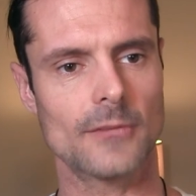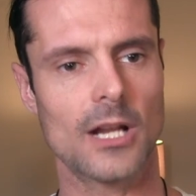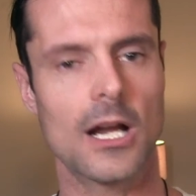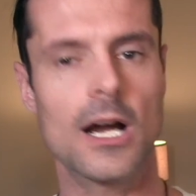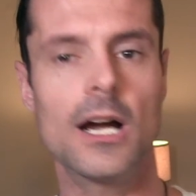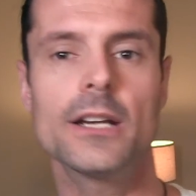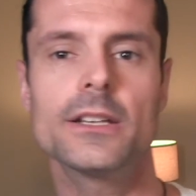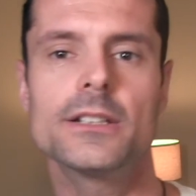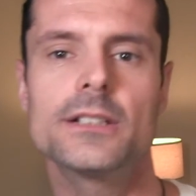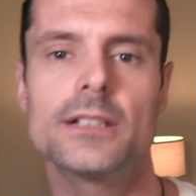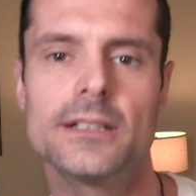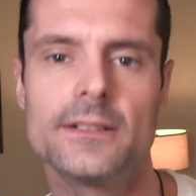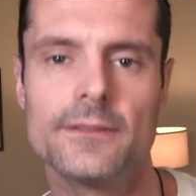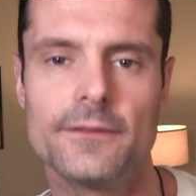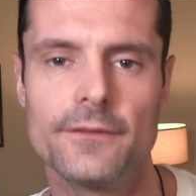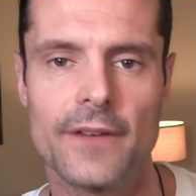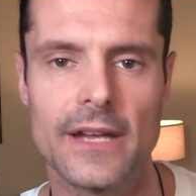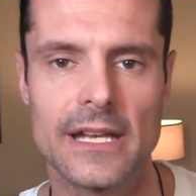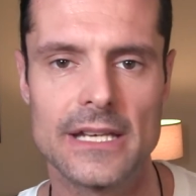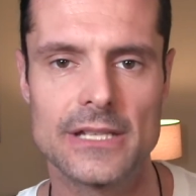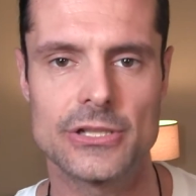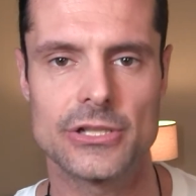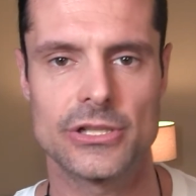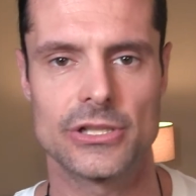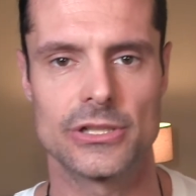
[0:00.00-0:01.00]

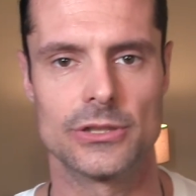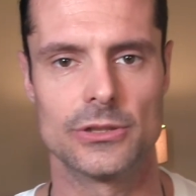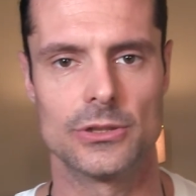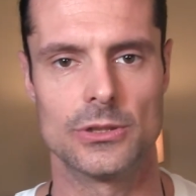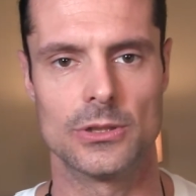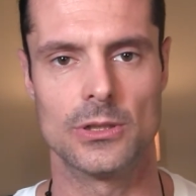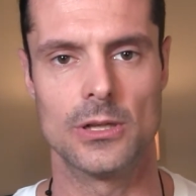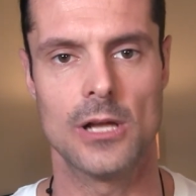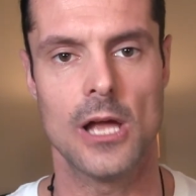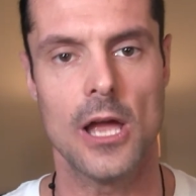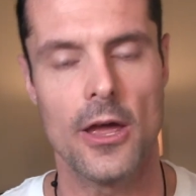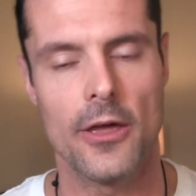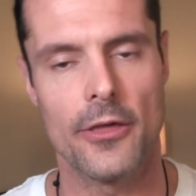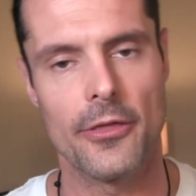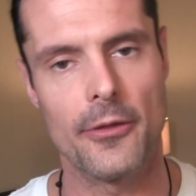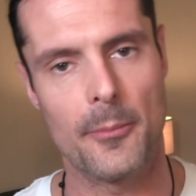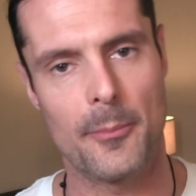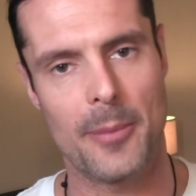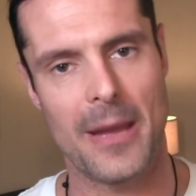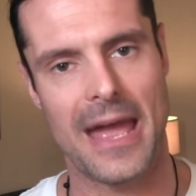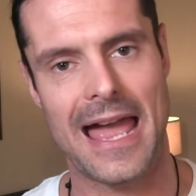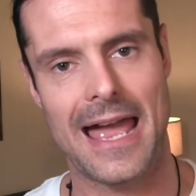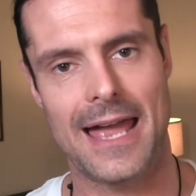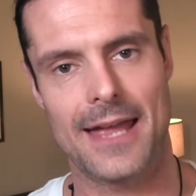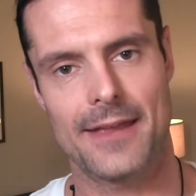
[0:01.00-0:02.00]
unconventional the
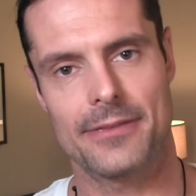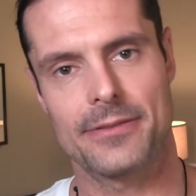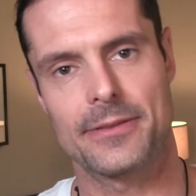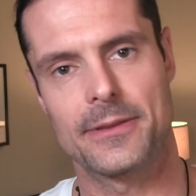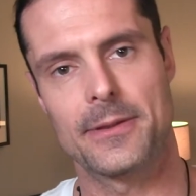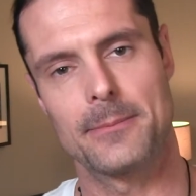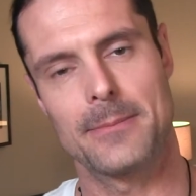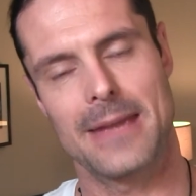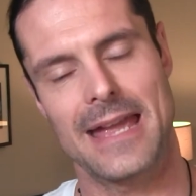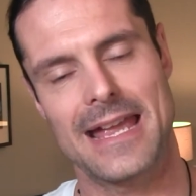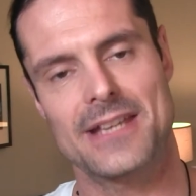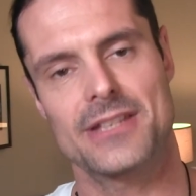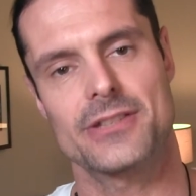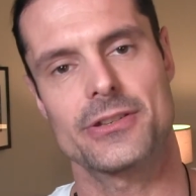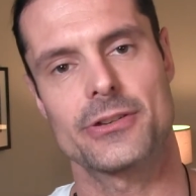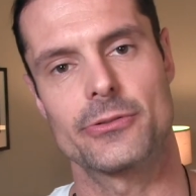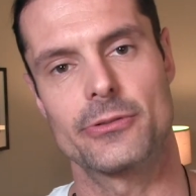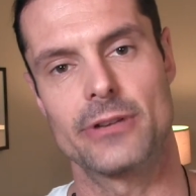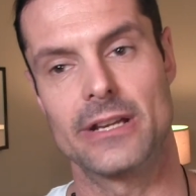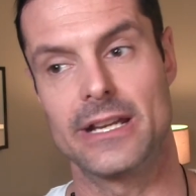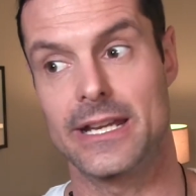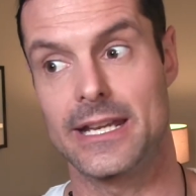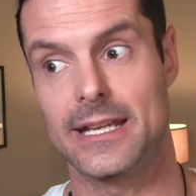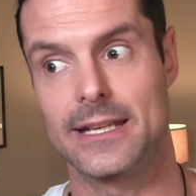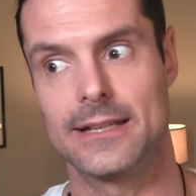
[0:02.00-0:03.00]
path to
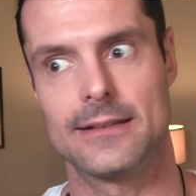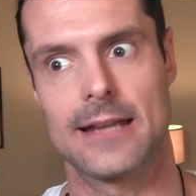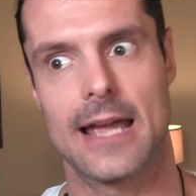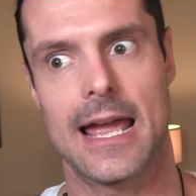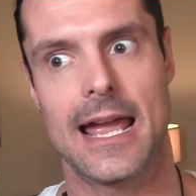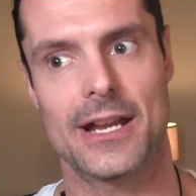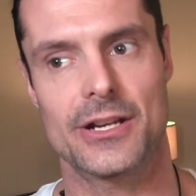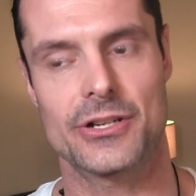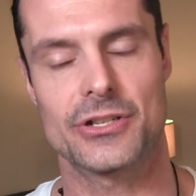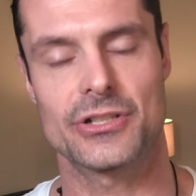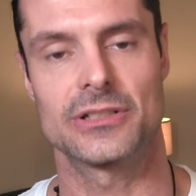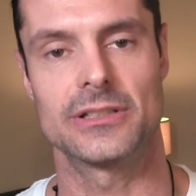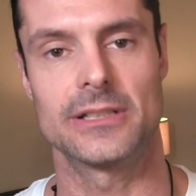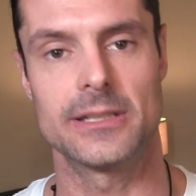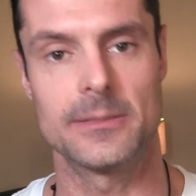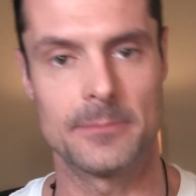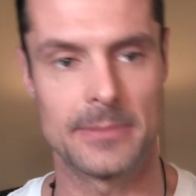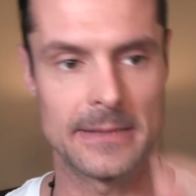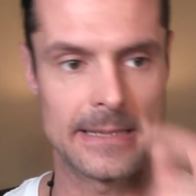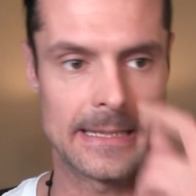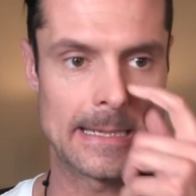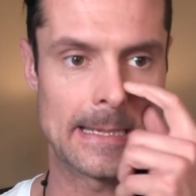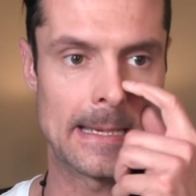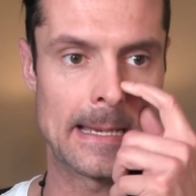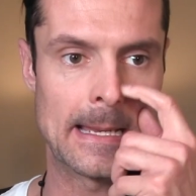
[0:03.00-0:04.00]
mastery can actually
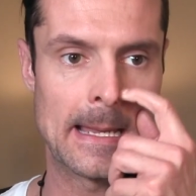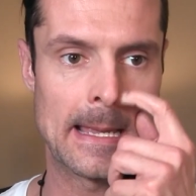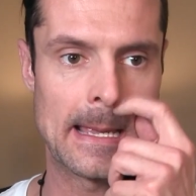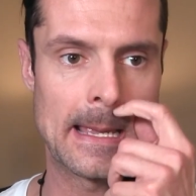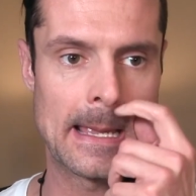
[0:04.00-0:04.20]
be,